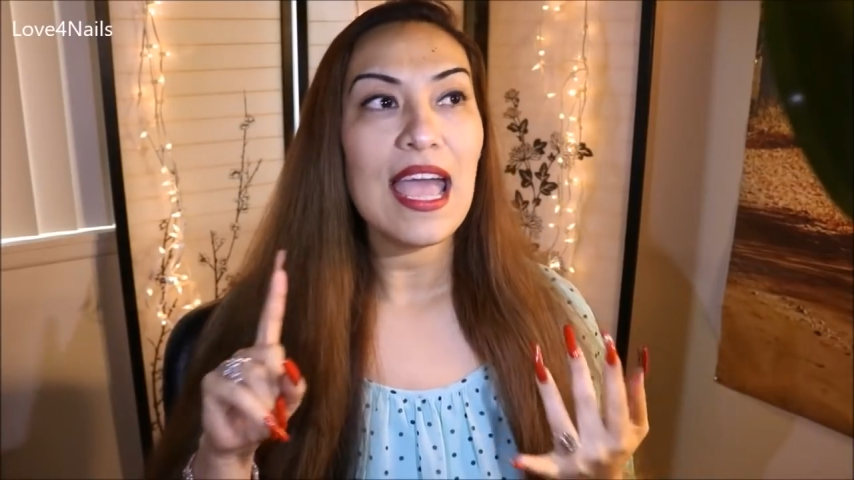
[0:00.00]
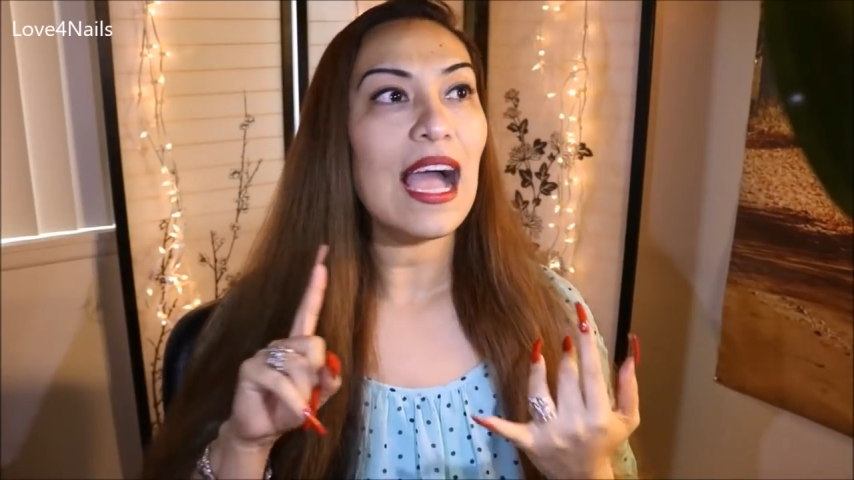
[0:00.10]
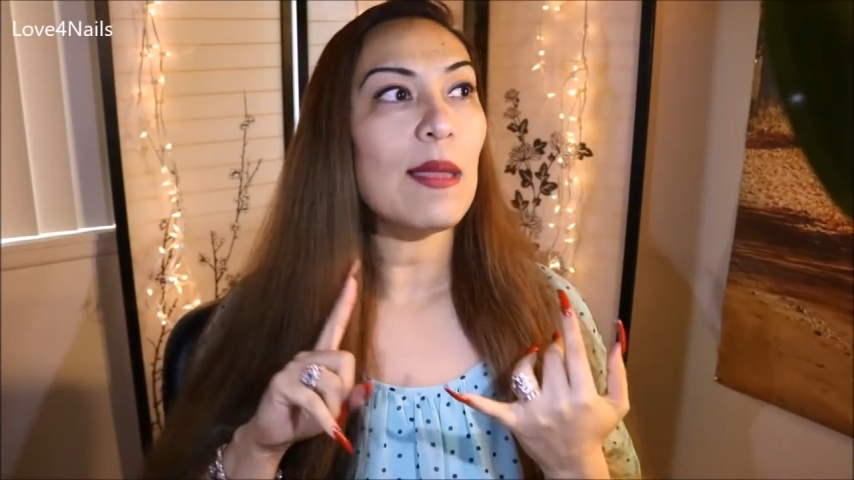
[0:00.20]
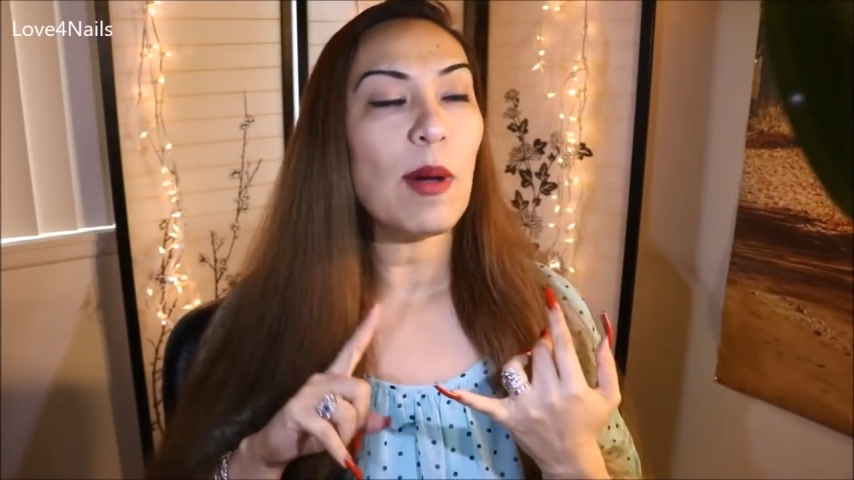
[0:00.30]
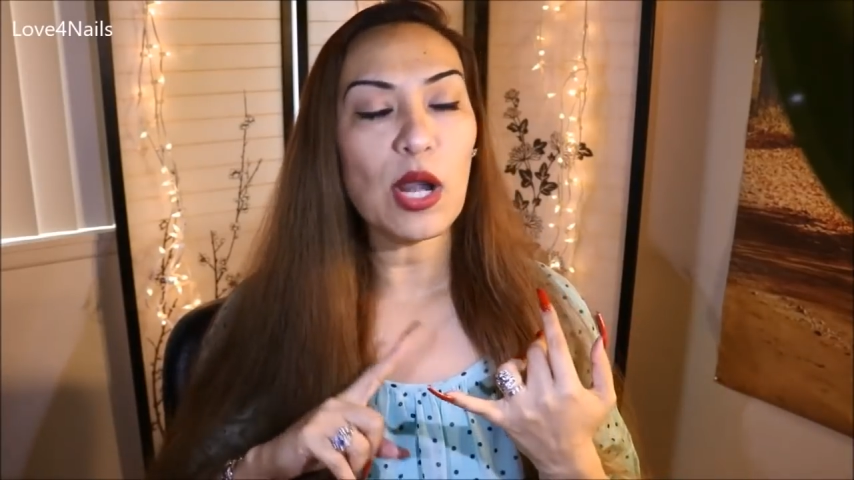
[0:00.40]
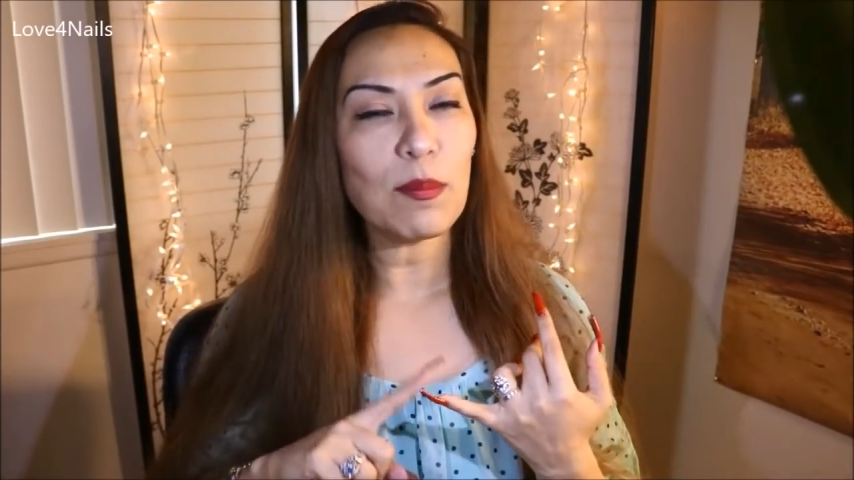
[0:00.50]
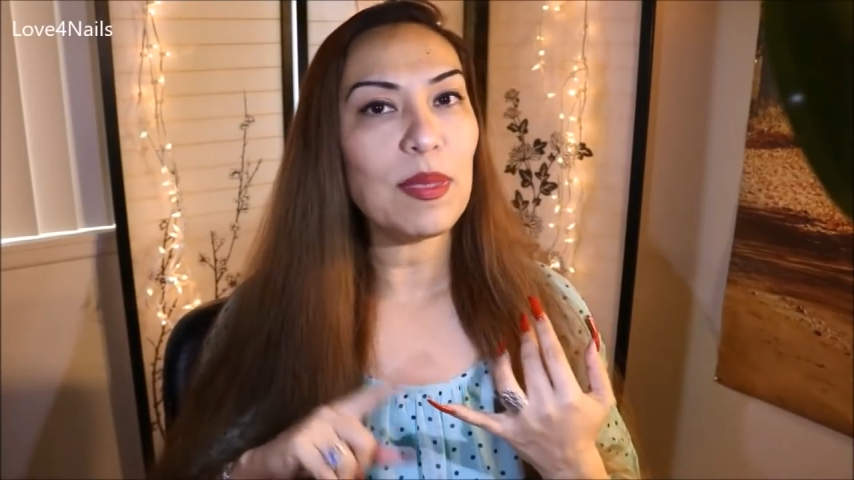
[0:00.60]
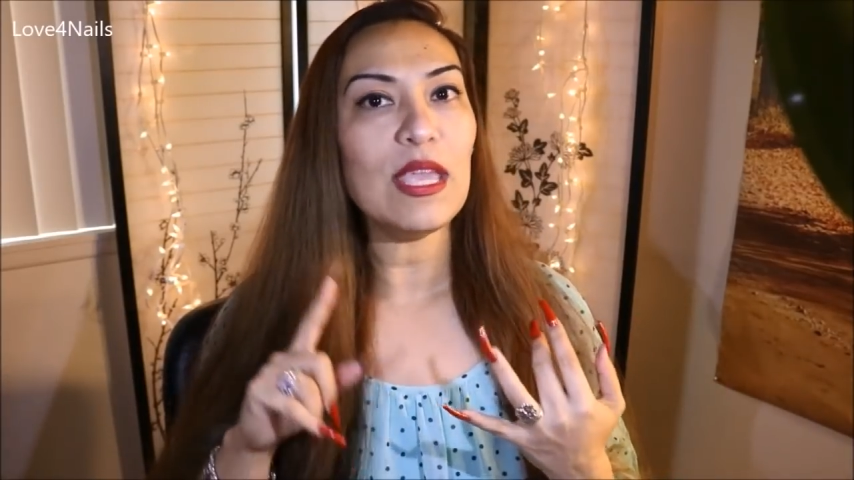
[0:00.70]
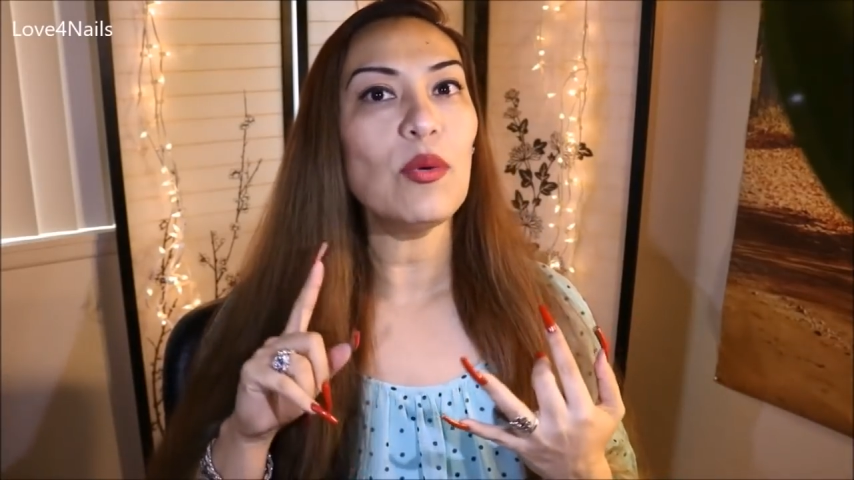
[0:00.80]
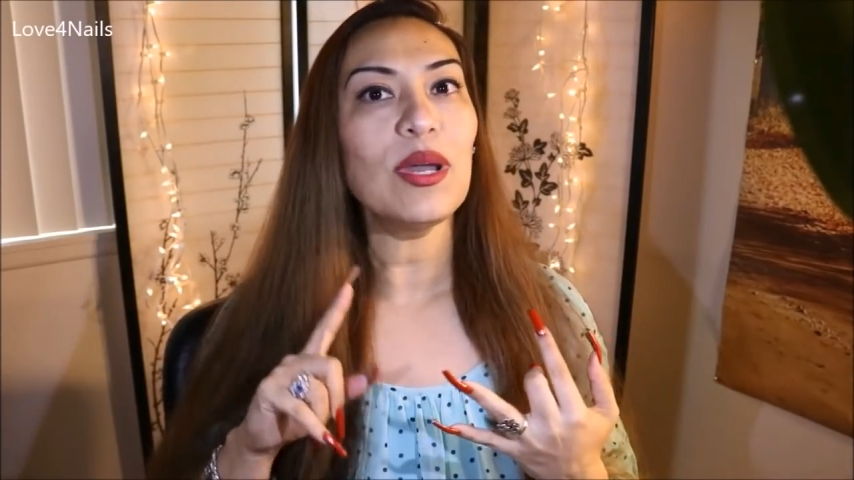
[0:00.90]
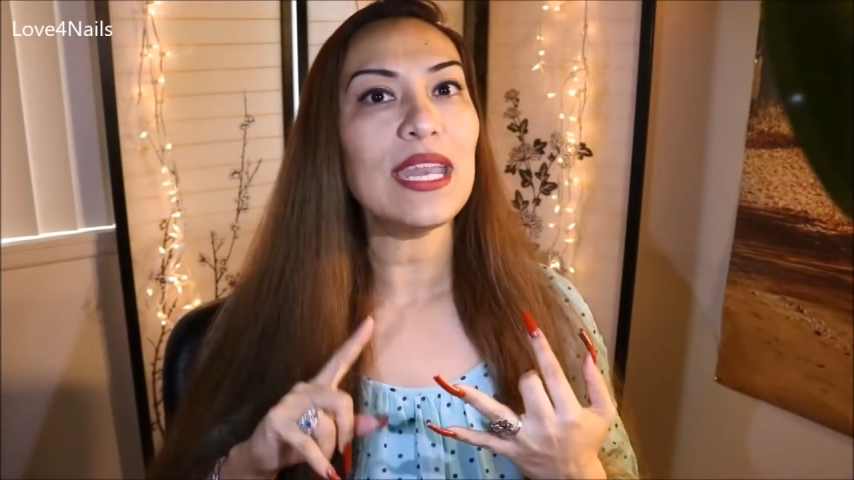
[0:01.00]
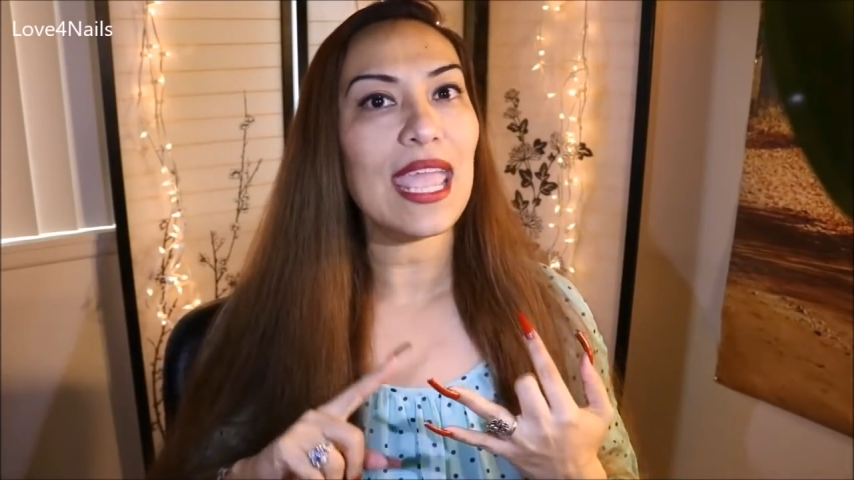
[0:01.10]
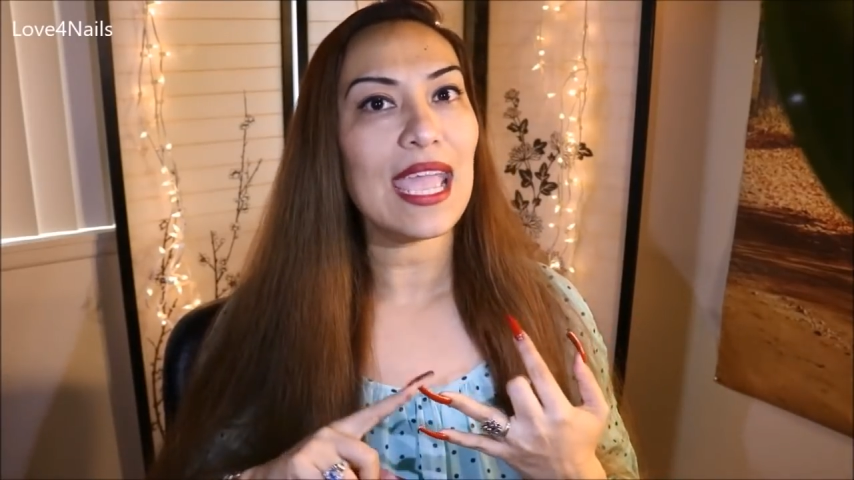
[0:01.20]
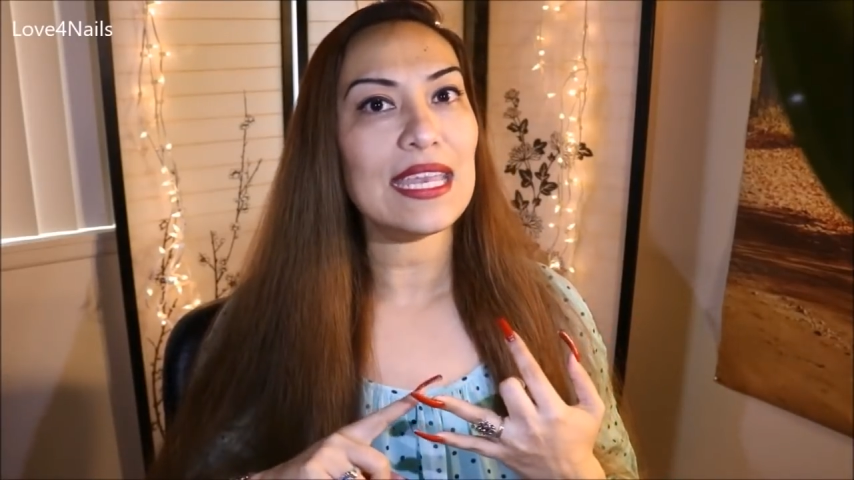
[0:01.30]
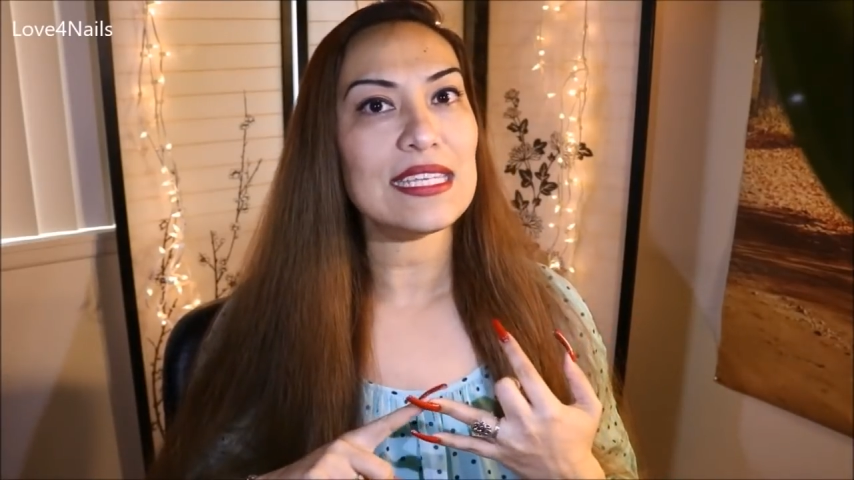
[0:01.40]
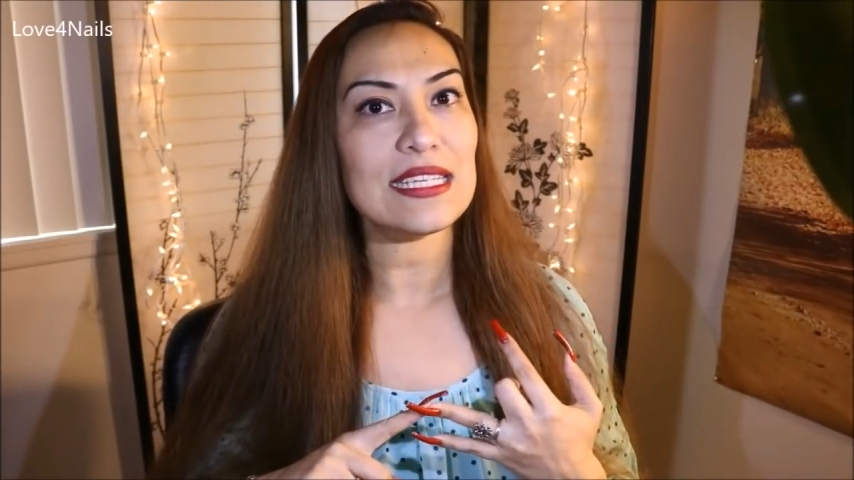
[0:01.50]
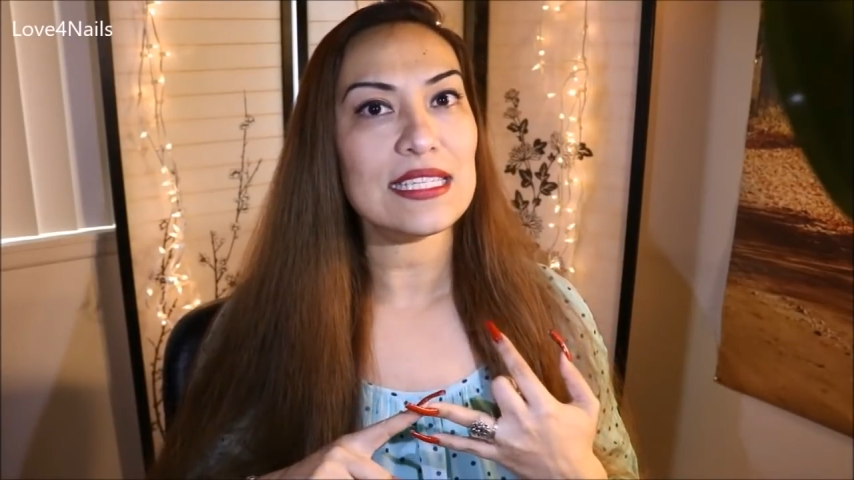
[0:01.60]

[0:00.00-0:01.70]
I bought a pink one and